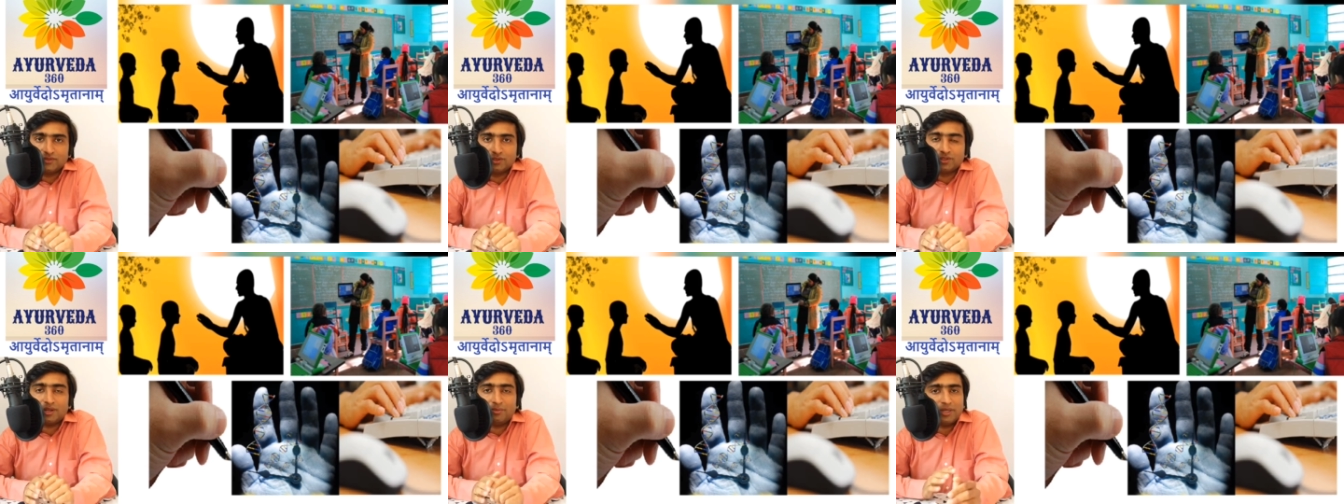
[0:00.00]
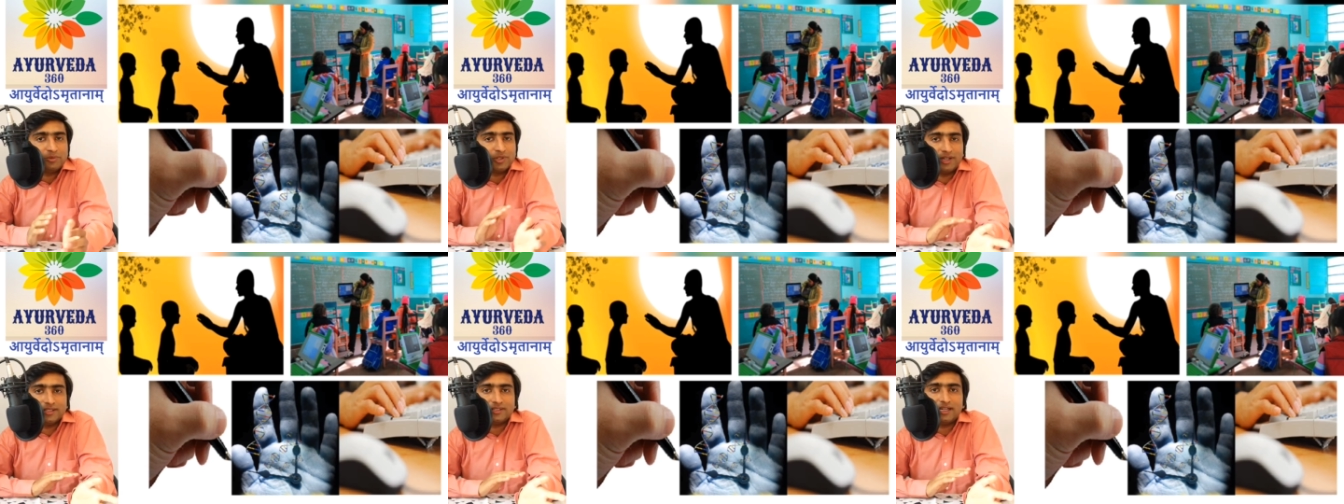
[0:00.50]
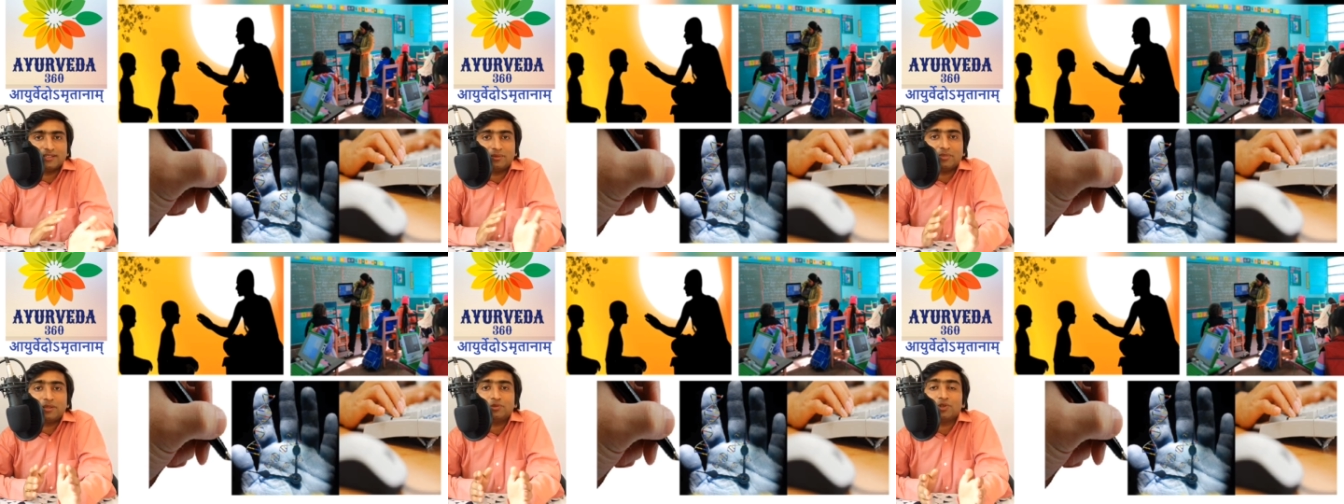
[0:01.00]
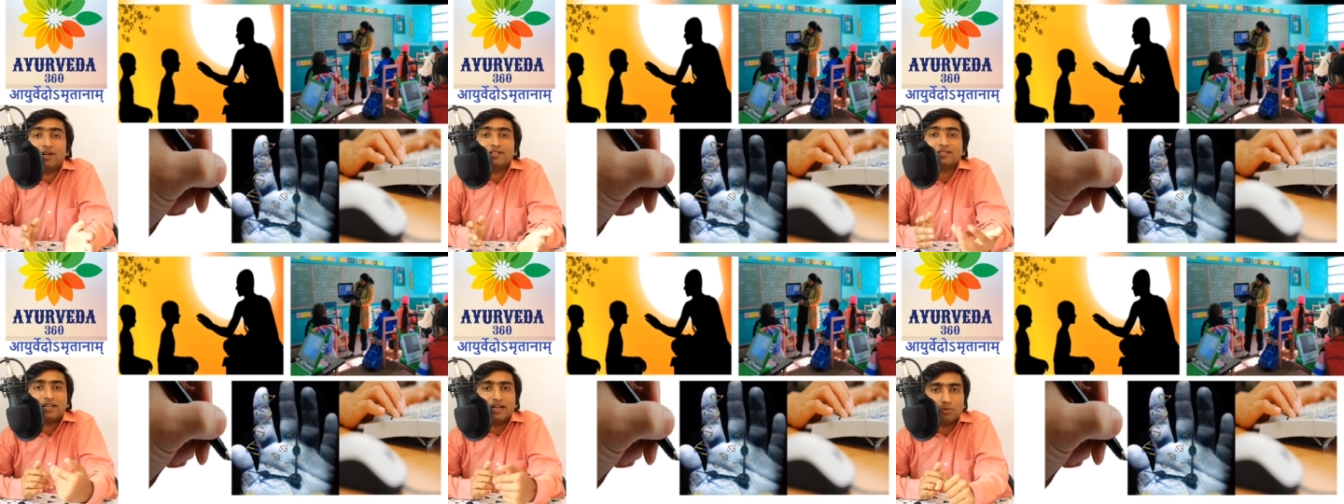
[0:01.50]
So sometimes you understand, sometimes you
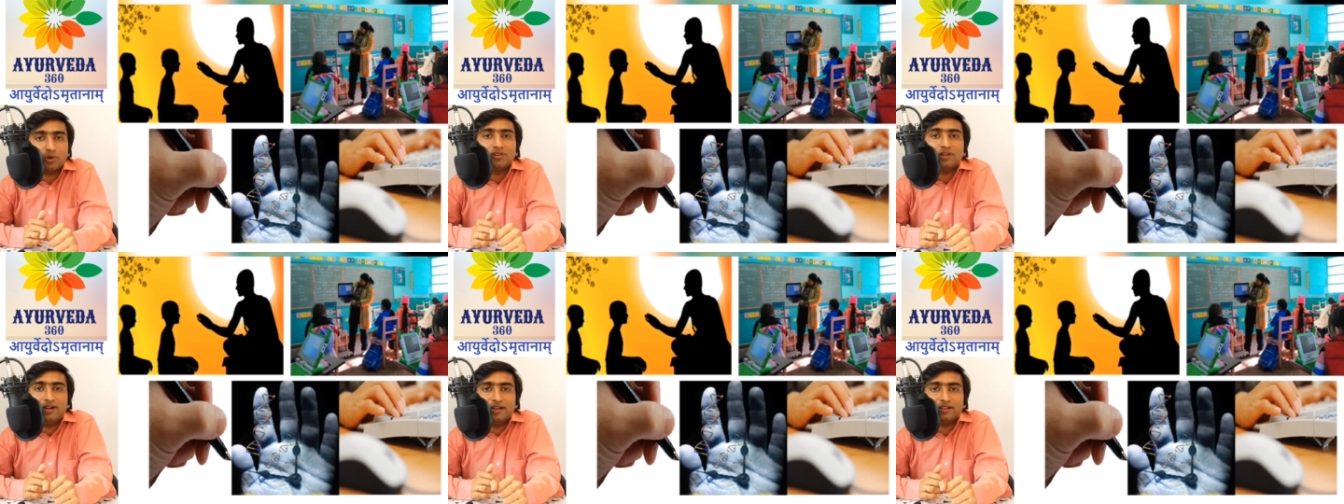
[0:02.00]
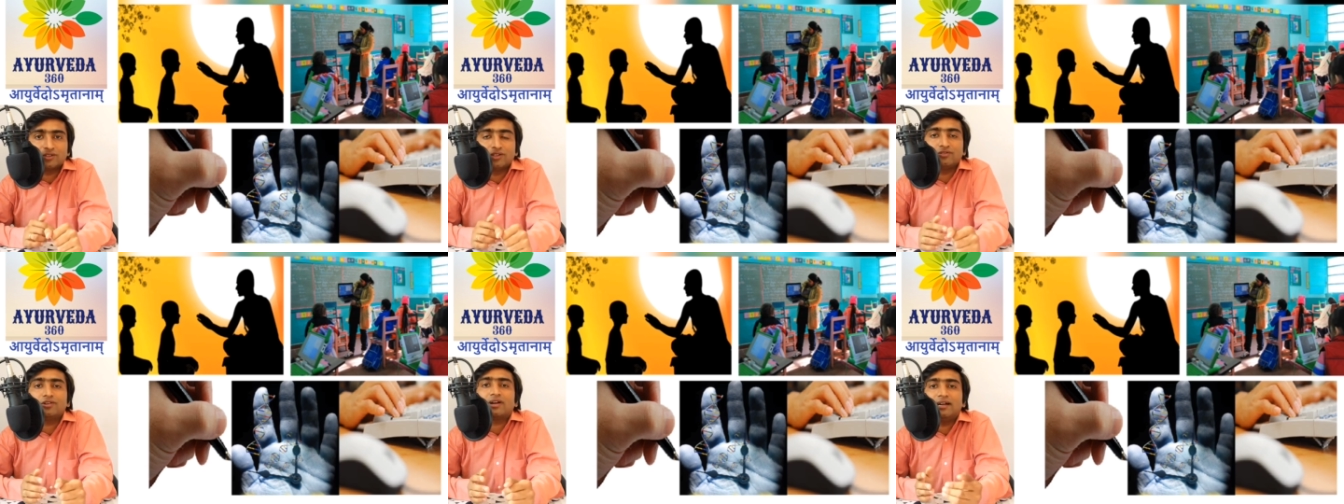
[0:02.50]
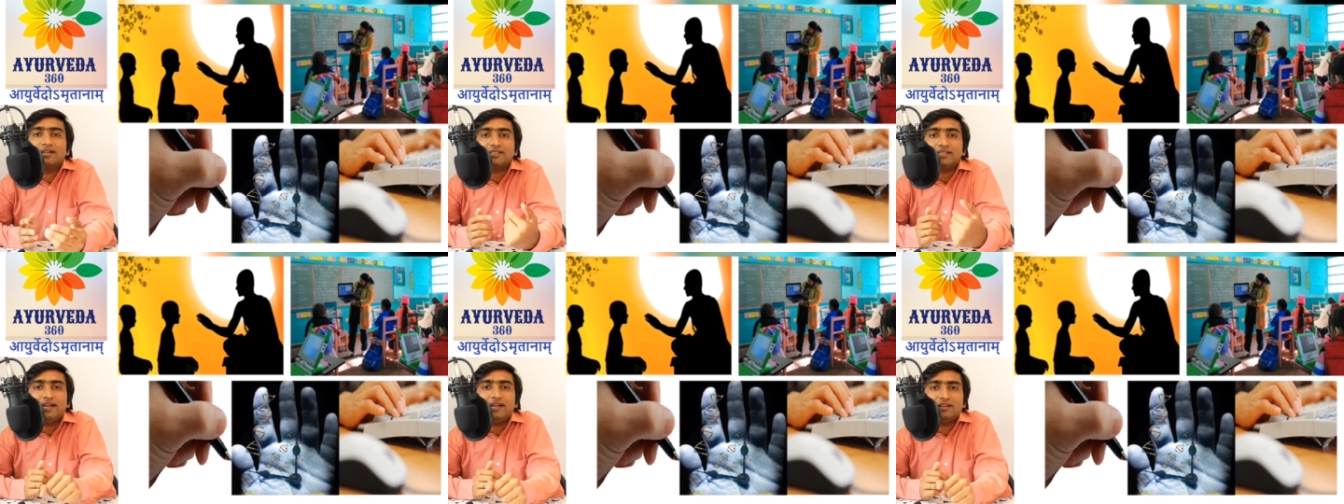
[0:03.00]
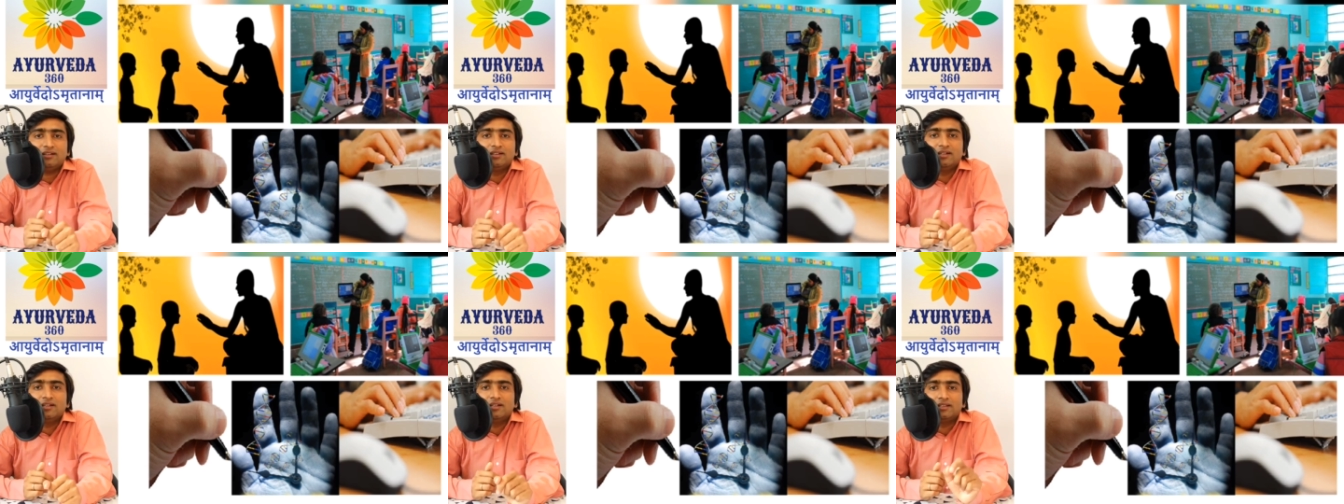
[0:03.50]
understand what you are reading. So if you are understanding
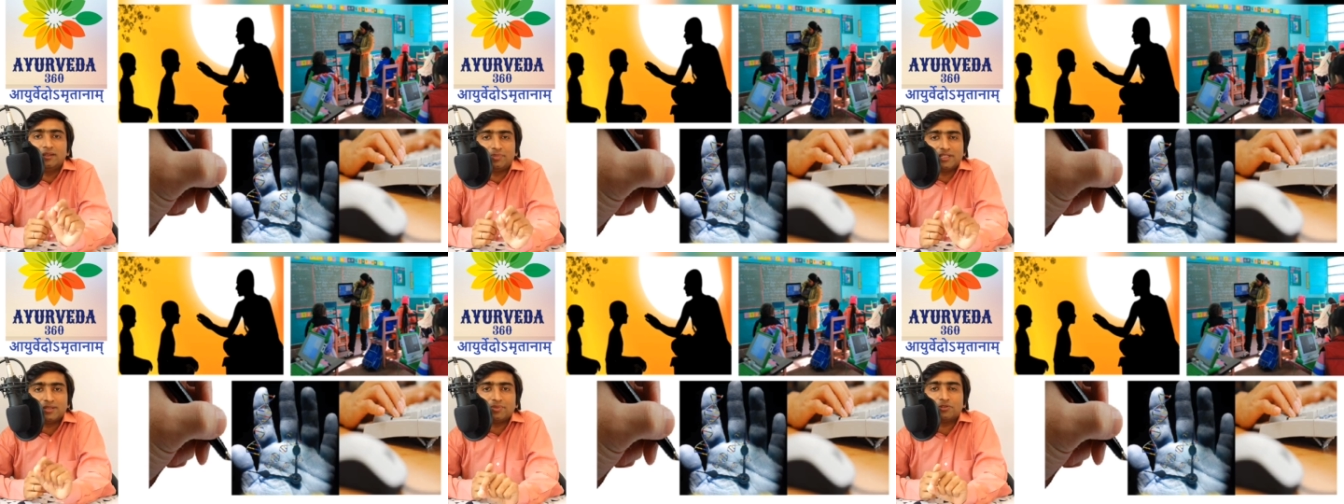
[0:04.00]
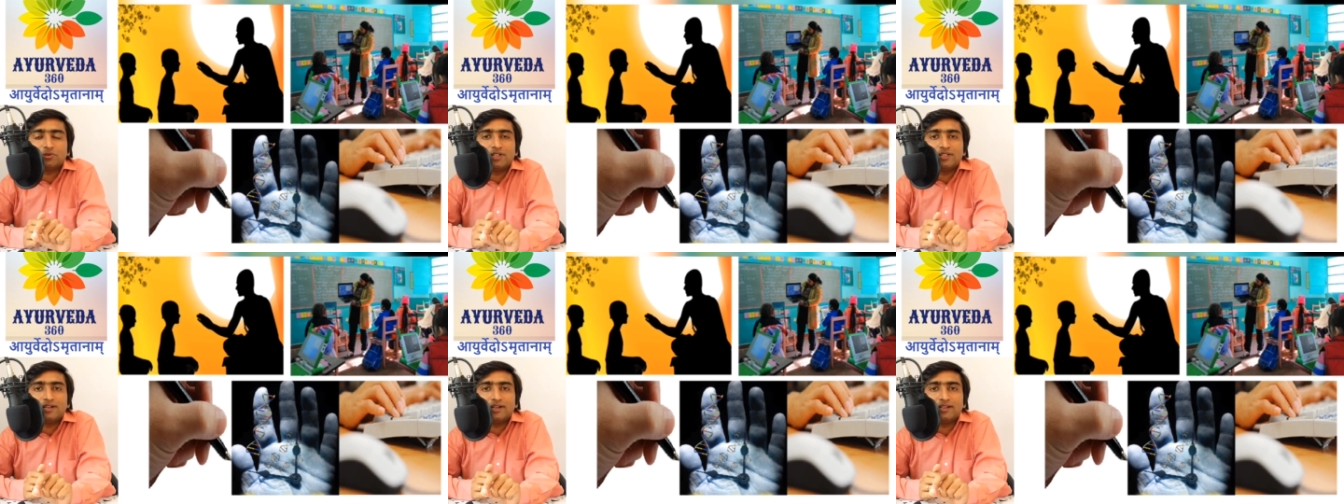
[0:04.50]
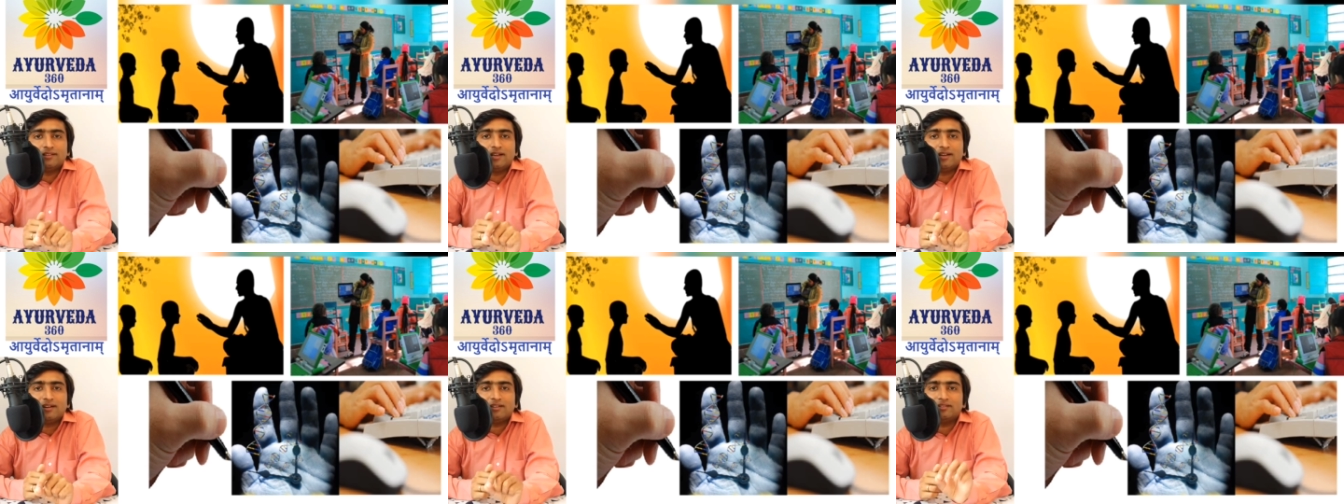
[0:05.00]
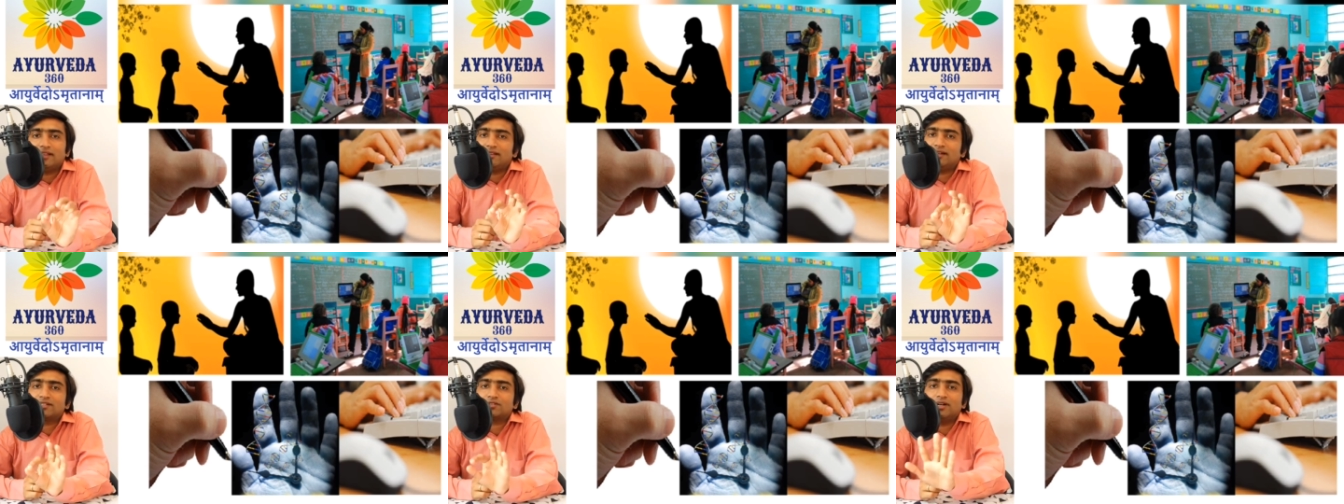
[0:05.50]
the principles what is written there, then
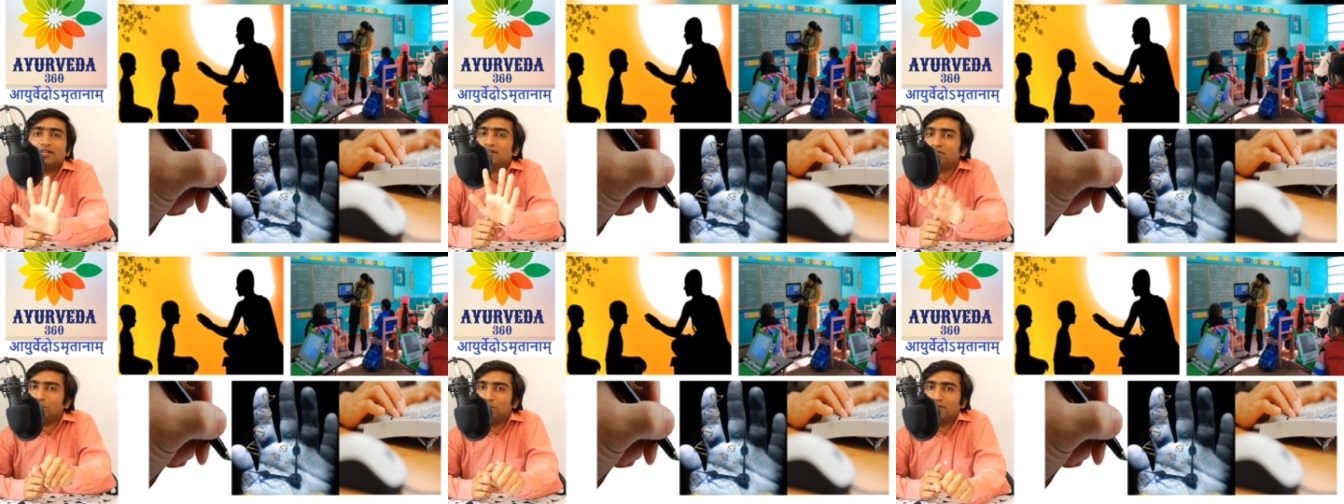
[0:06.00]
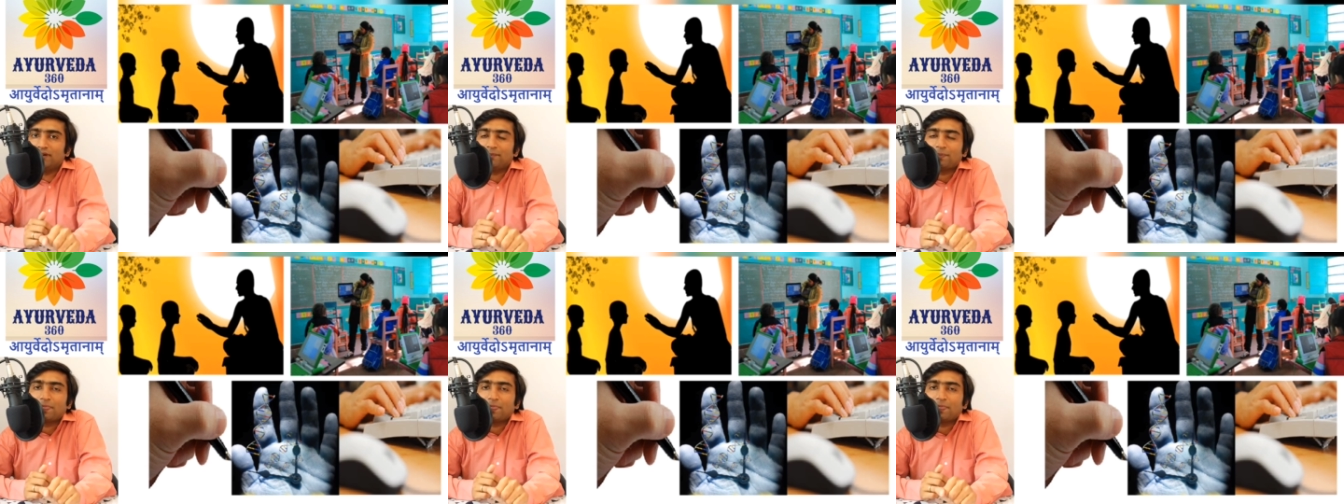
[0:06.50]
that is called as avabodha.